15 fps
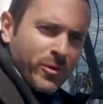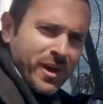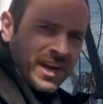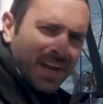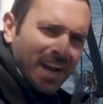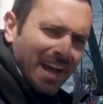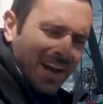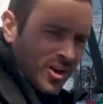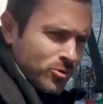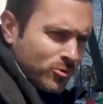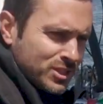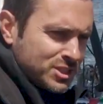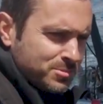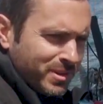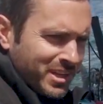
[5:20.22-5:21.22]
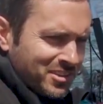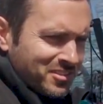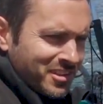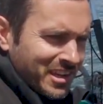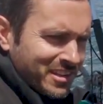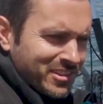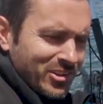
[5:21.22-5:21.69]
right now, which means
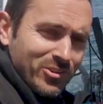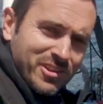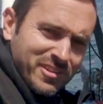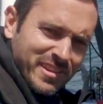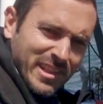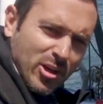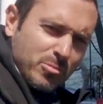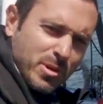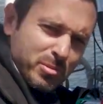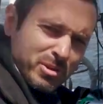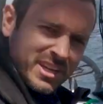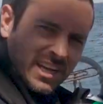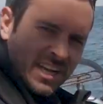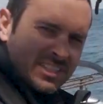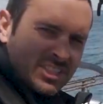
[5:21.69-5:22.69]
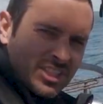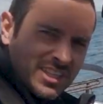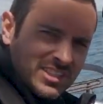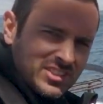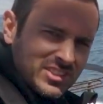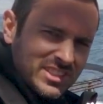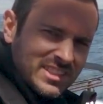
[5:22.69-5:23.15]
that the only thing I'll be able to catch
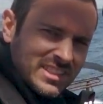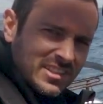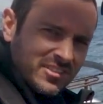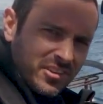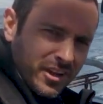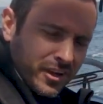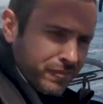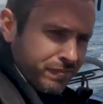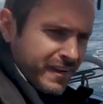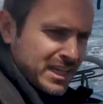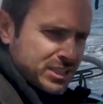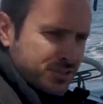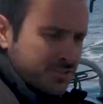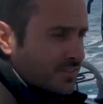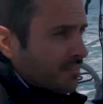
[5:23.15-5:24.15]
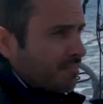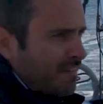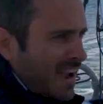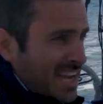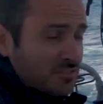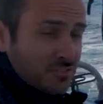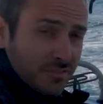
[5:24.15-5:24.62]
it is a fast
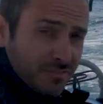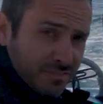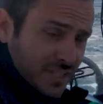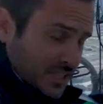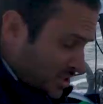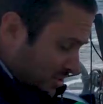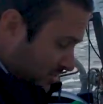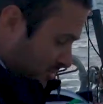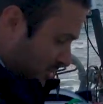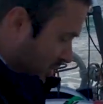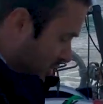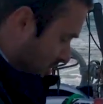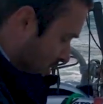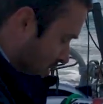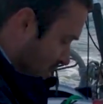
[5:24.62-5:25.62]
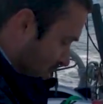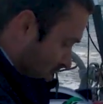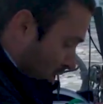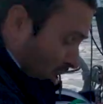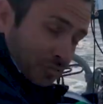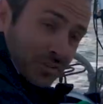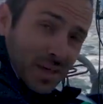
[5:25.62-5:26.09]
fish, so
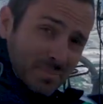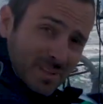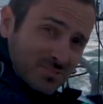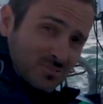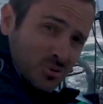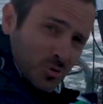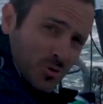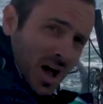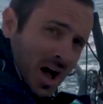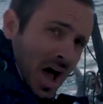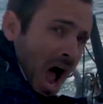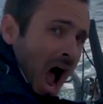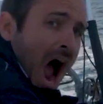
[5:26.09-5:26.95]
hopefully that means tuna.